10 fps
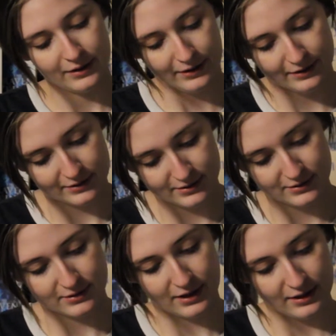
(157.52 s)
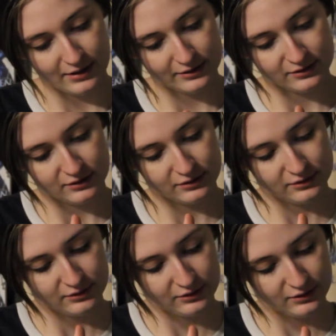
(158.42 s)
It said
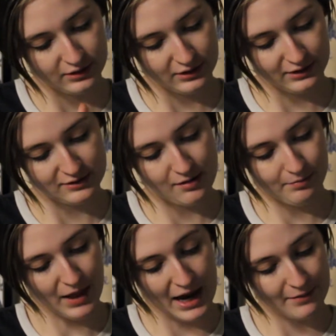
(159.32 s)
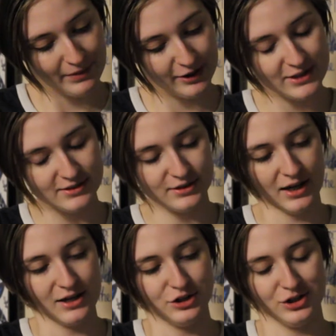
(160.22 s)
it is blackberry,
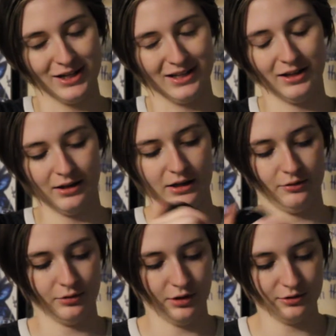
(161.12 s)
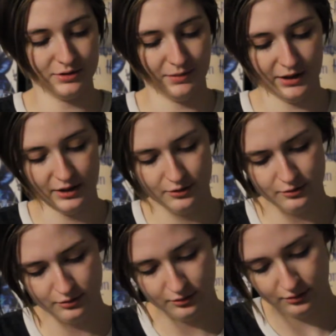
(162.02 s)
sage, and rosemary.
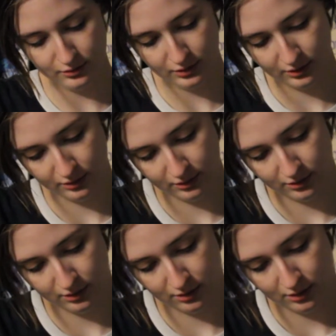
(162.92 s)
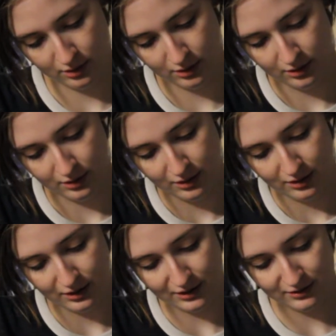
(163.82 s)
Ooh,
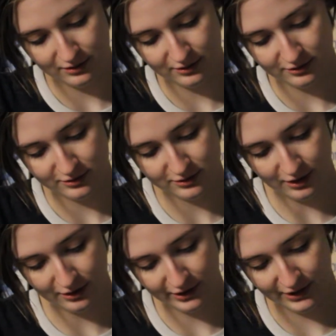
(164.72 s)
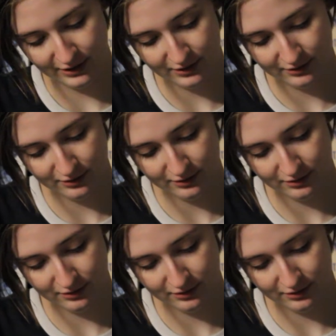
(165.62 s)
it has a little star in it.